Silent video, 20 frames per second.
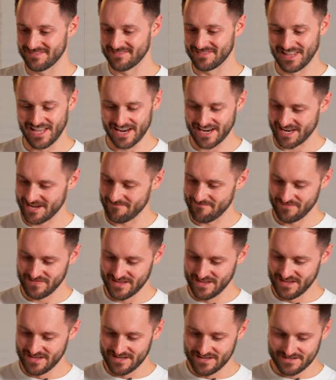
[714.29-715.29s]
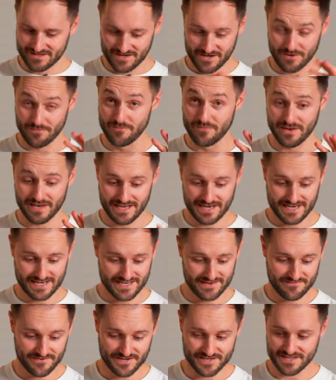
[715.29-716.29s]
Like, completely
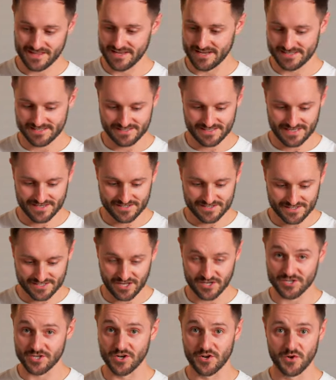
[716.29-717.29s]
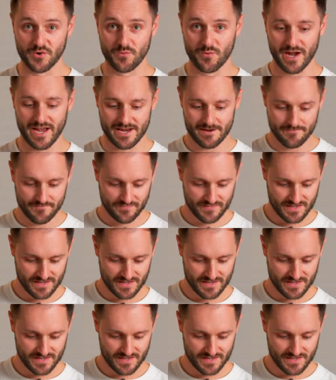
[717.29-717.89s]
different to this in such a good way.